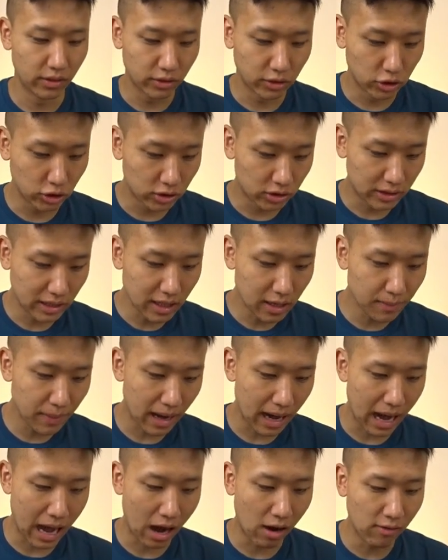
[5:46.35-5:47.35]
just think
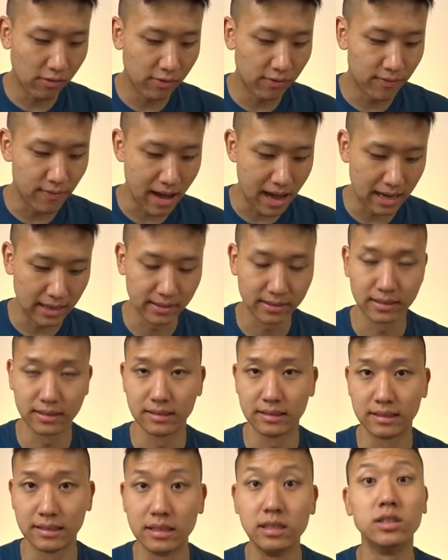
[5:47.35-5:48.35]
about how fast
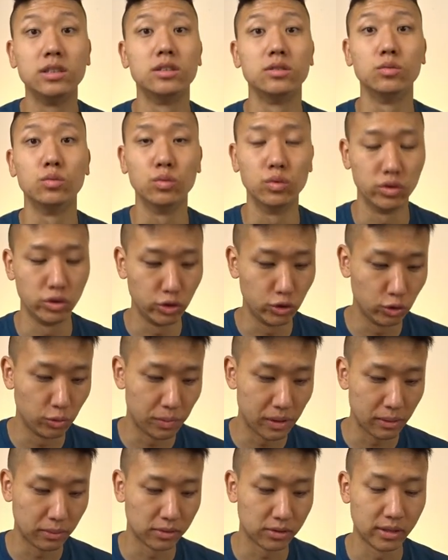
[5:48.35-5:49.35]
you will
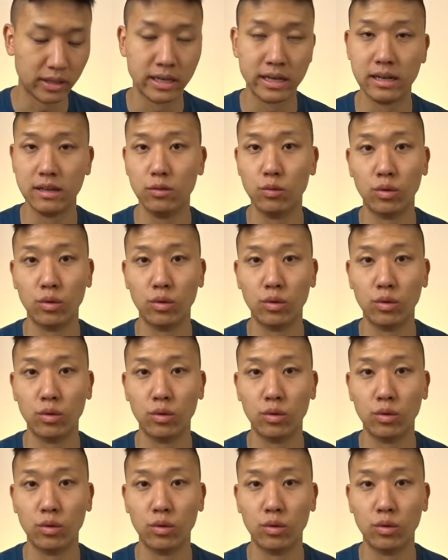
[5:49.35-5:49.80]
be able to hit